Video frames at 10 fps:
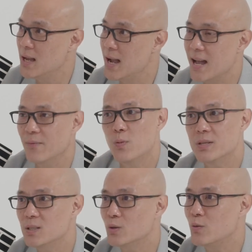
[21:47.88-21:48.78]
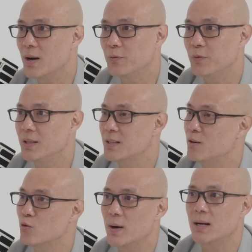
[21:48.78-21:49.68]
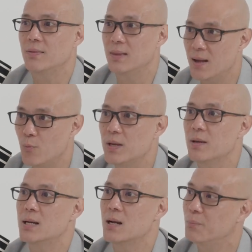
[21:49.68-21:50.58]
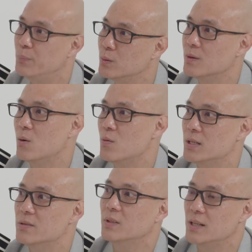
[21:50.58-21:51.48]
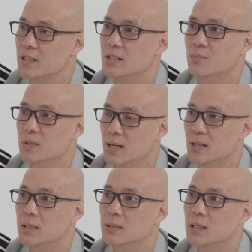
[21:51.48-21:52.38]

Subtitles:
And if we're still the right fit, then great. Then we can kind of build on that working relationship together.